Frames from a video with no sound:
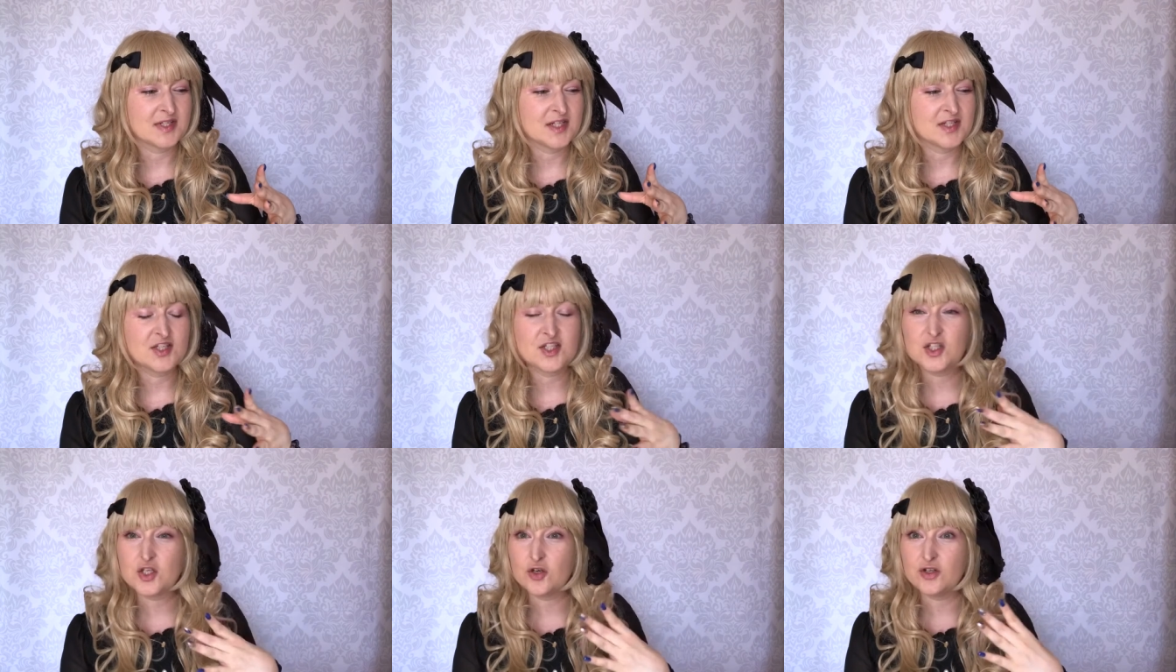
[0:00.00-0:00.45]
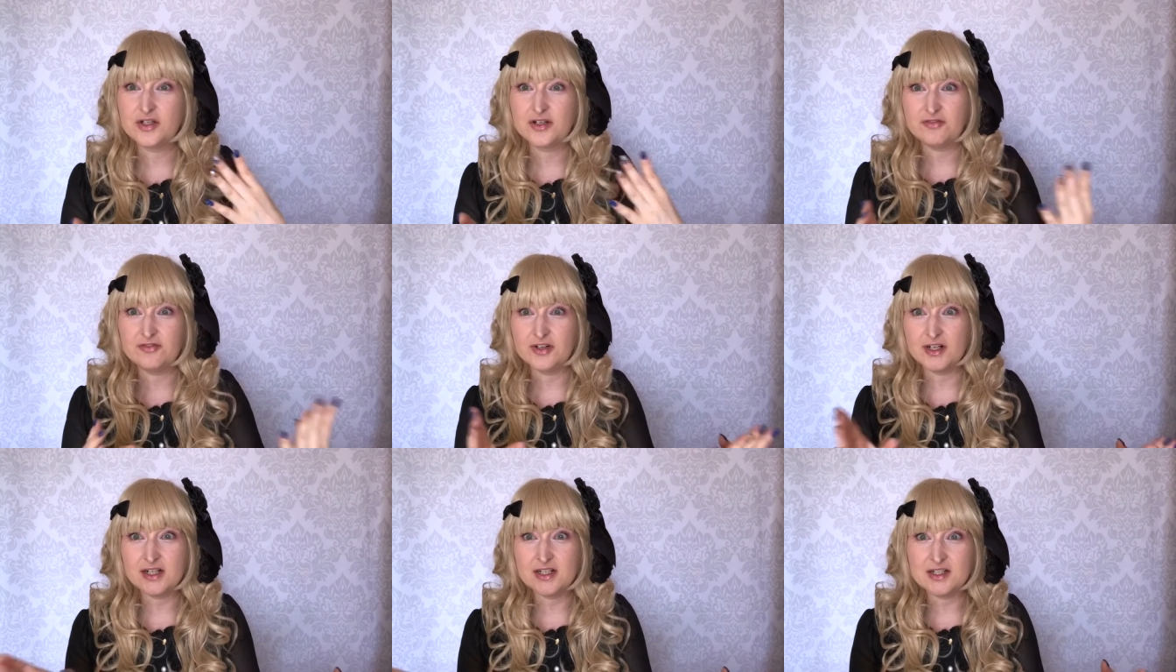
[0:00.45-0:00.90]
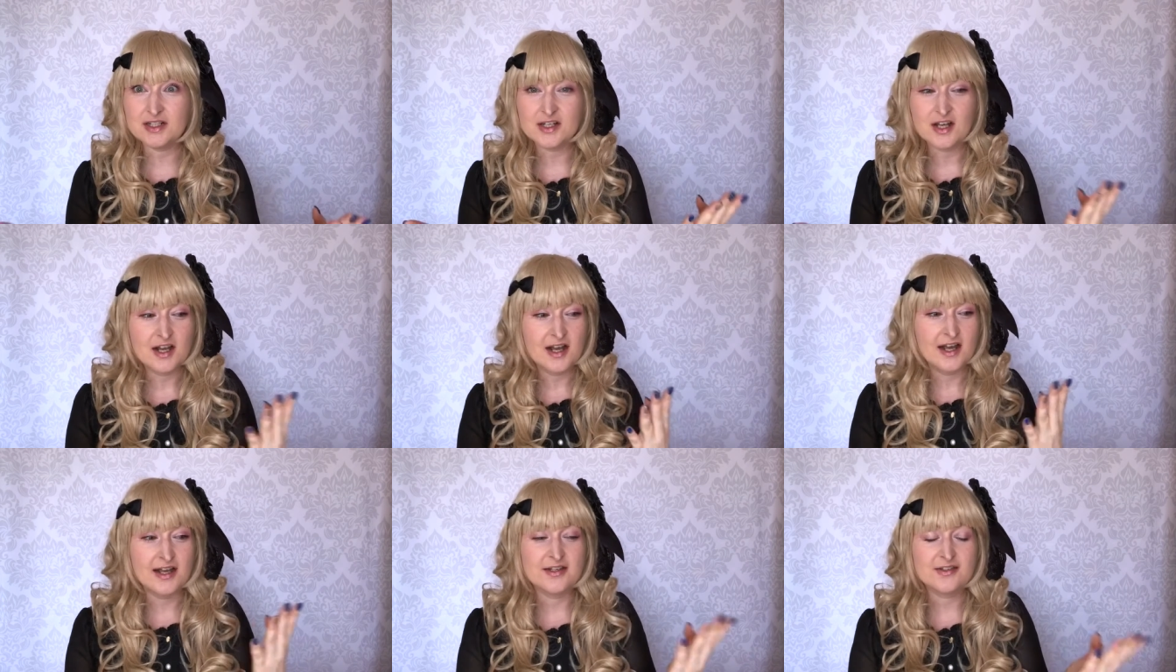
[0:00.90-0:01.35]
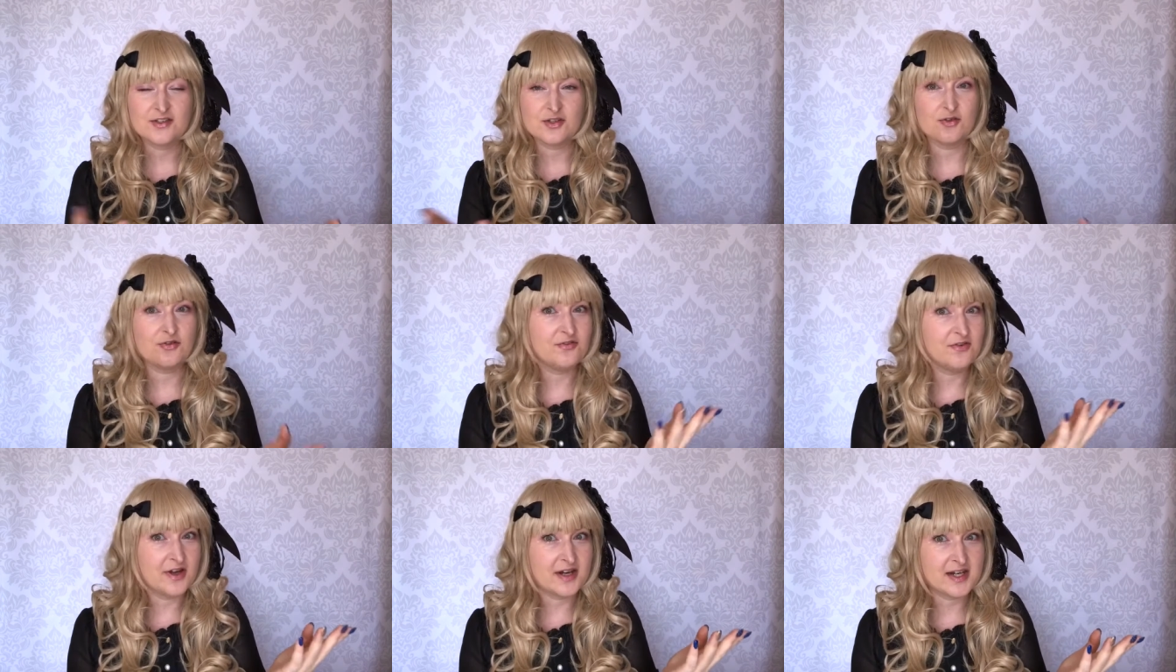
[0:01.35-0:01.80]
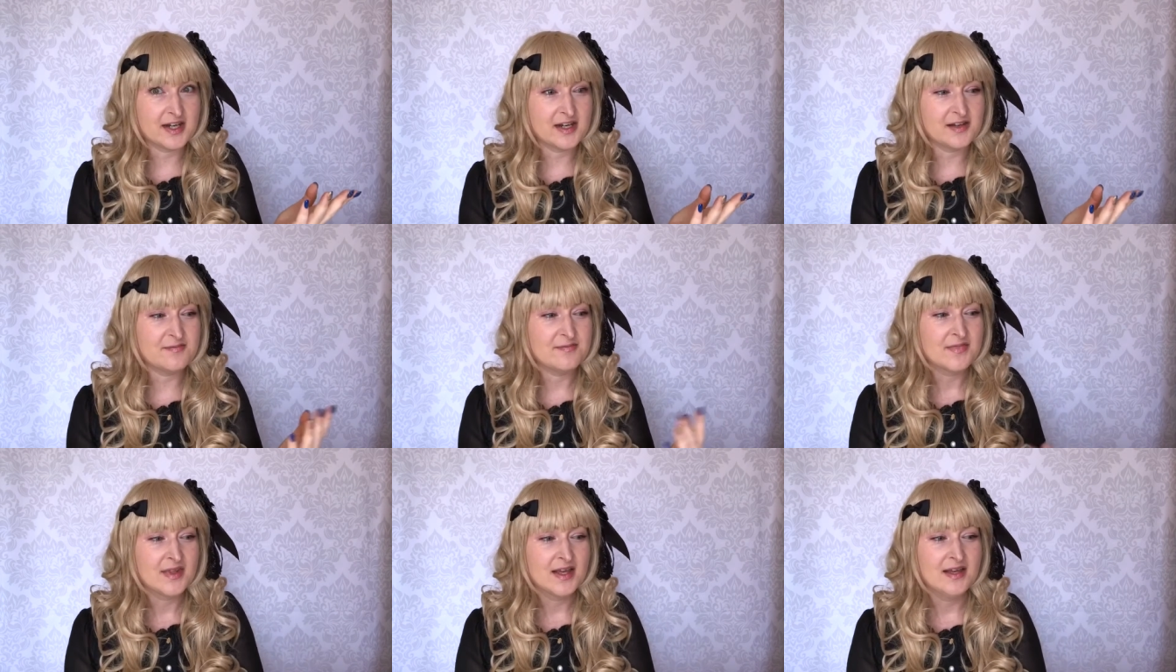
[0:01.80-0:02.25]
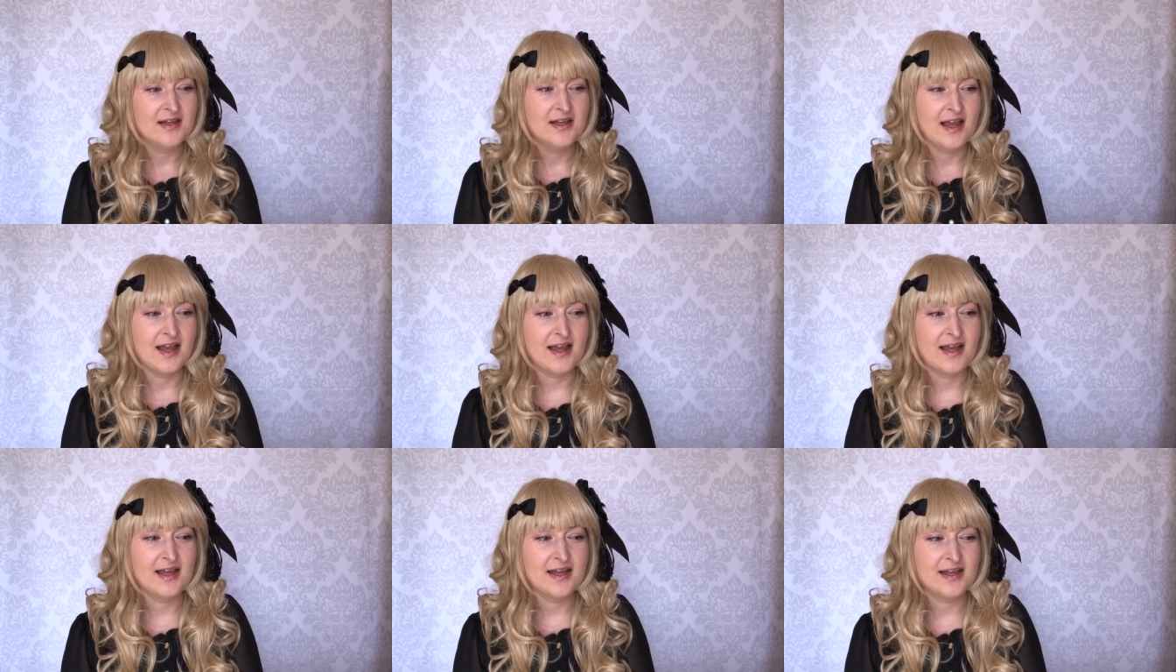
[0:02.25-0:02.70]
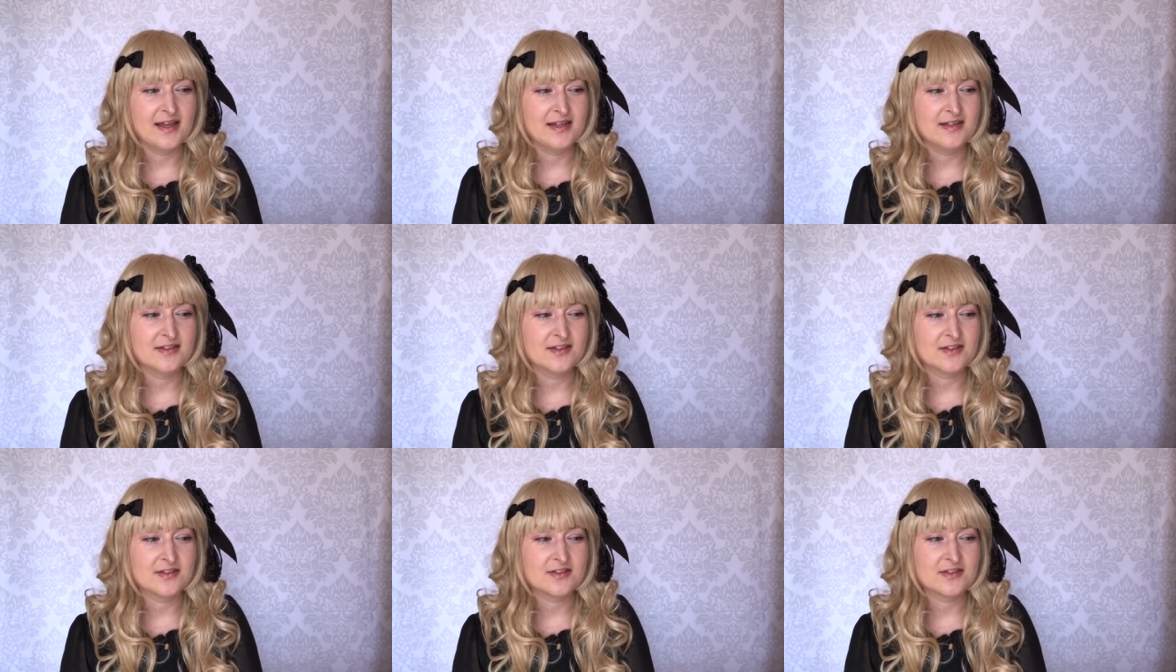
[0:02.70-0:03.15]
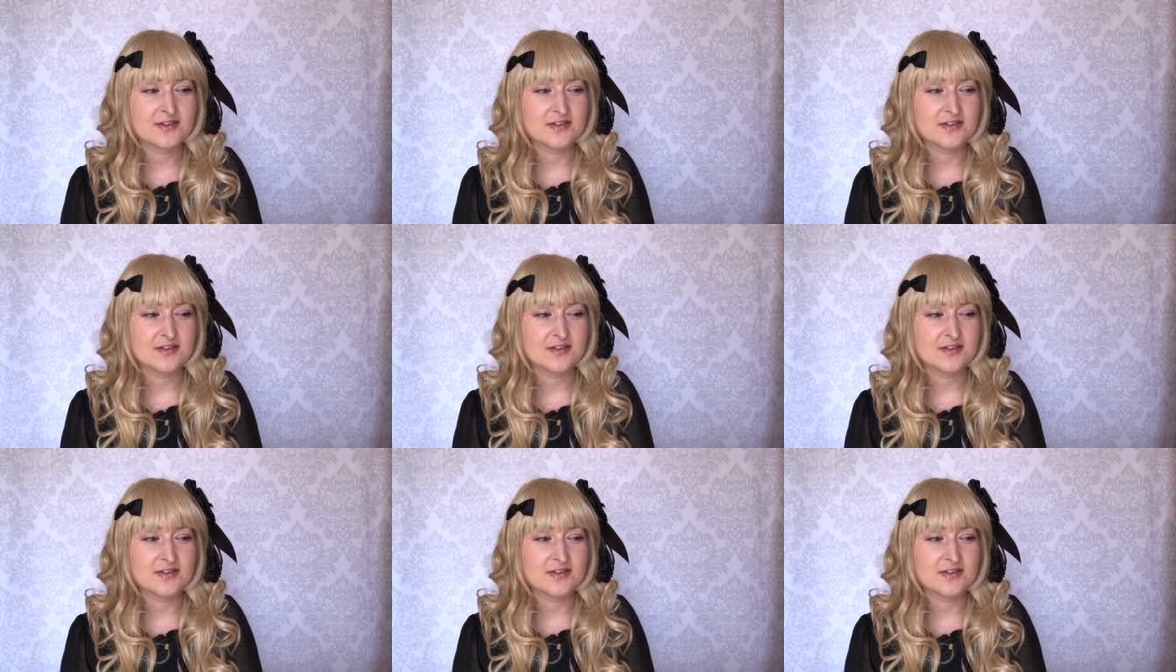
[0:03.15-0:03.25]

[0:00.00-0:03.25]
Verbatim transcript: so different and so funny, and